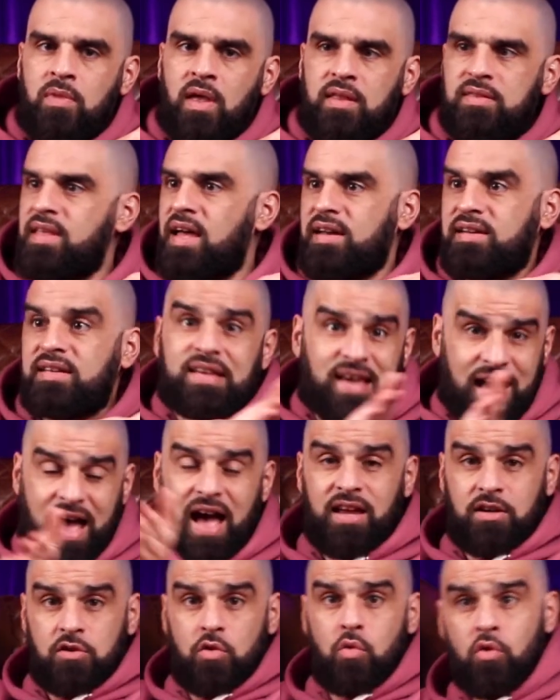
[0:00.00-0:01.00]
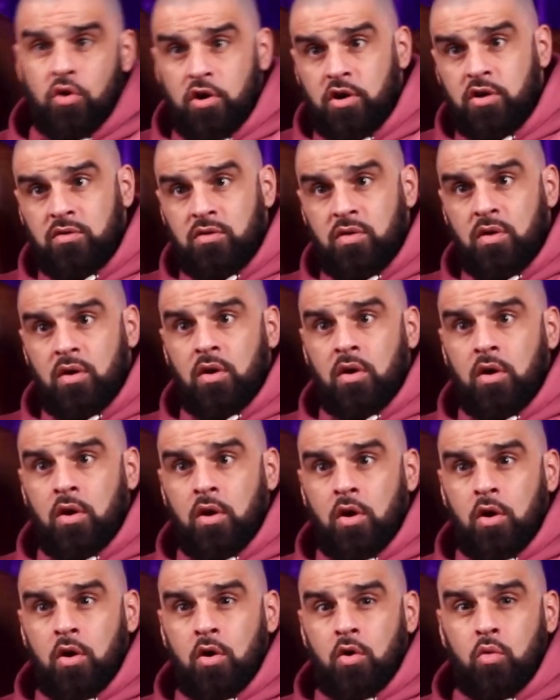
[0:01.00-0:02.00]
that kind of worked,
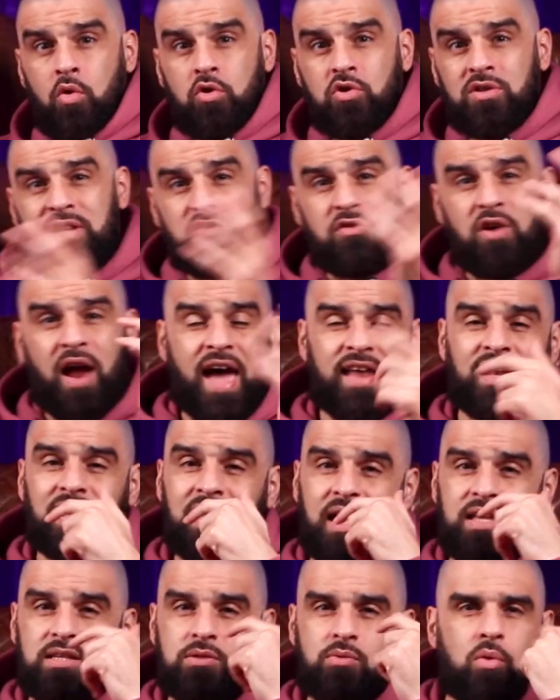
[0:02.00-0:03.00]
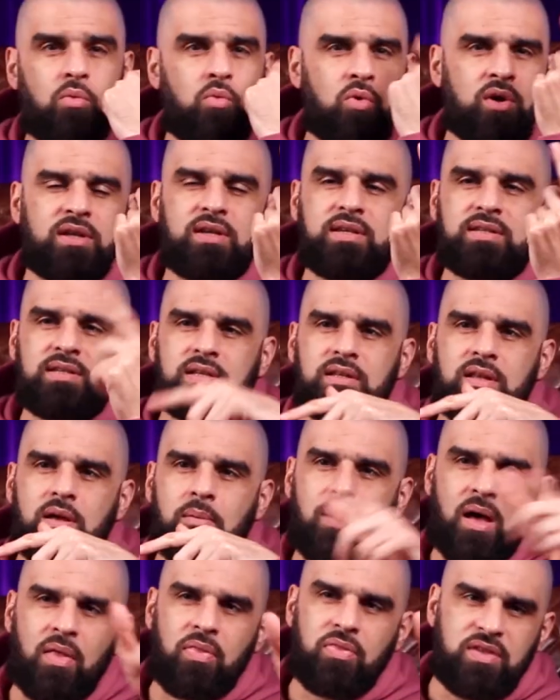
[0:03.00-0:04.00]
well, you never analyze, well, what is it
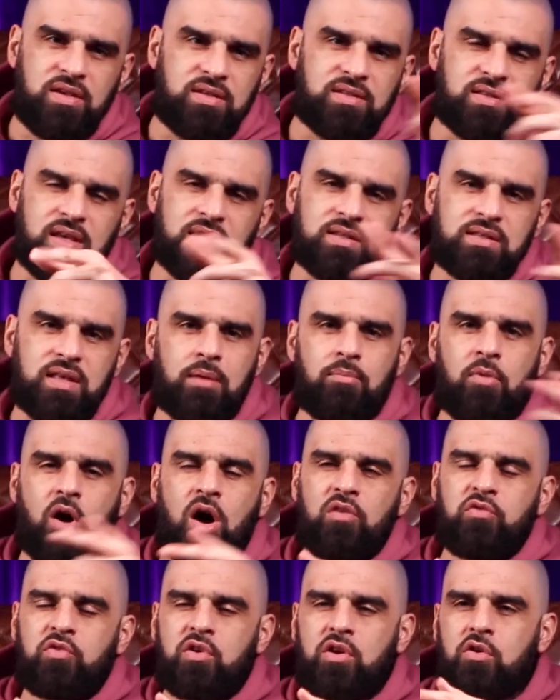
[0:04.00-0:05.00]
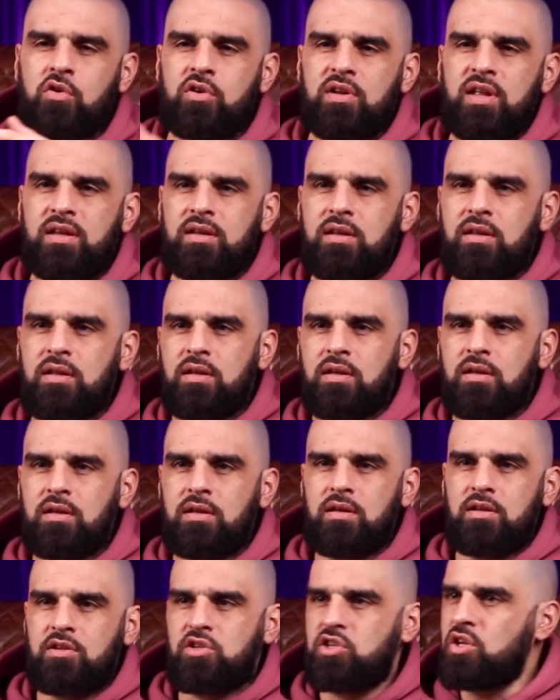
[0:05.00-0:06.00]
about these things that I'm offering her that
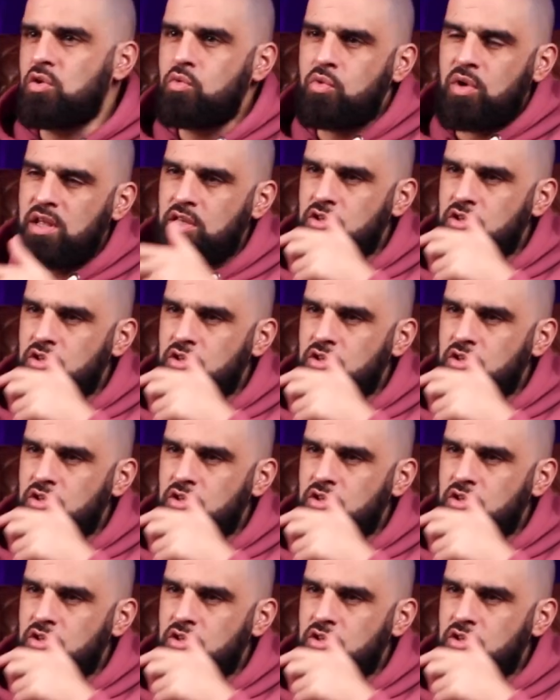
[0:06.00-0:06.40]
she really